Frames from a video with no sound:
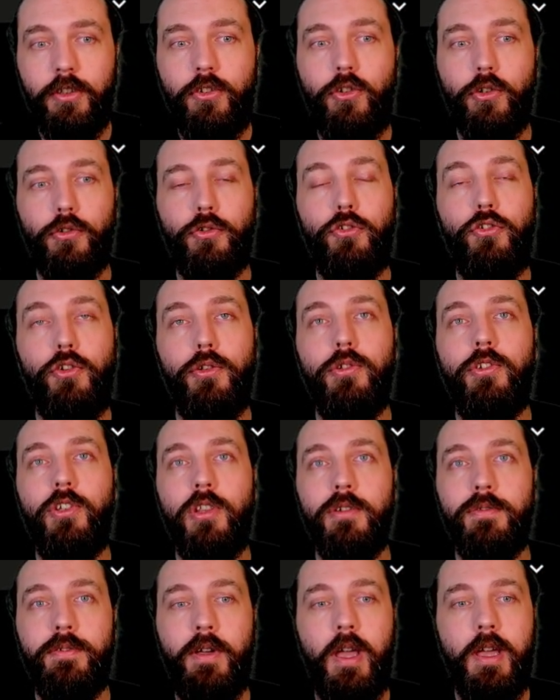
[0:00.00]
just due to
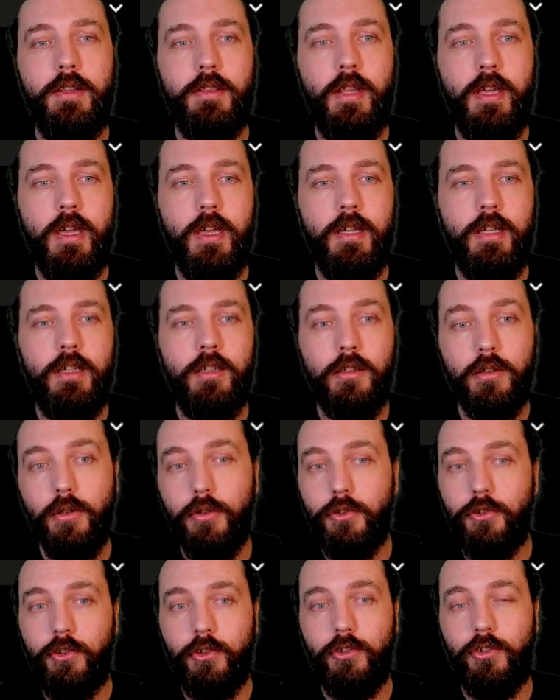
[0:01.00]
the fact that it
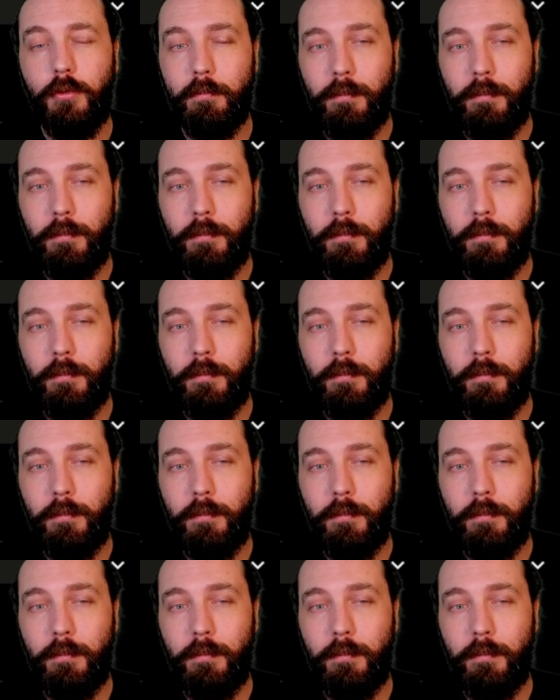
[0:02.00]
loses a